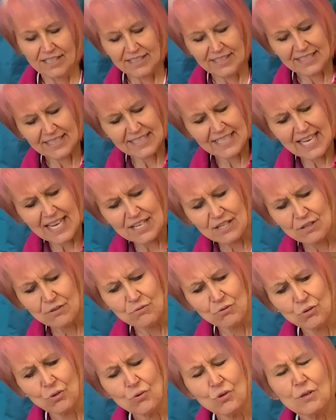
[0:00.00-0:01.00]
As I said,
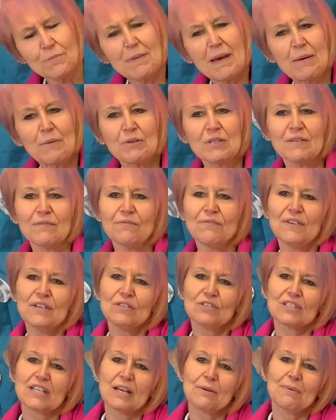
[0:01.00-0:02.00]
talk about what it
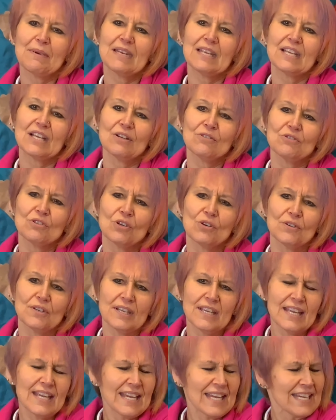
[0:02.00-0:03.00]
feels like when it goes on.
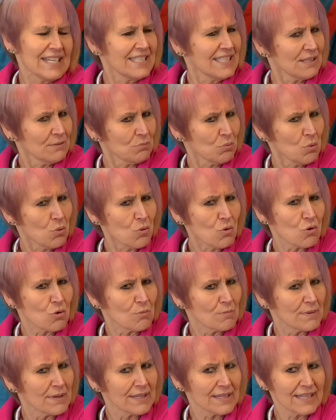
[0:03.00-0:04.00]
Is it warm?
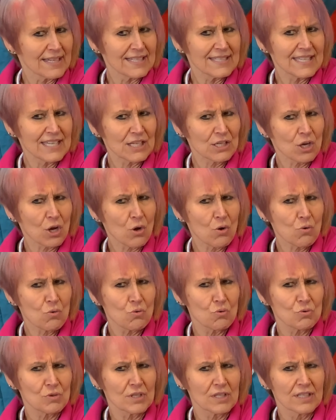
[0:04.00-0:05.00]
Is it
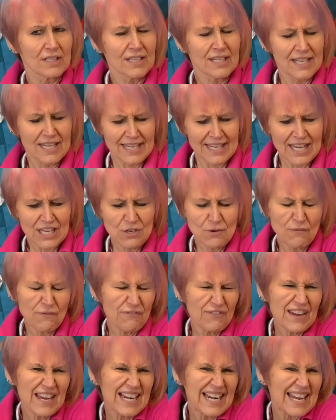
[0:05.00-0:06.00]
cold? Can you
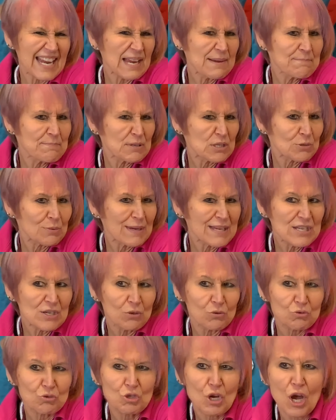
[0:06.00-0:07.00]
feel it in between
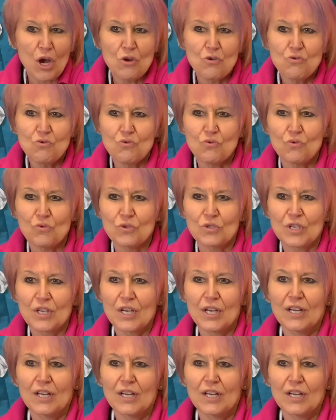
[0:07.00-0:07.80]
your toes?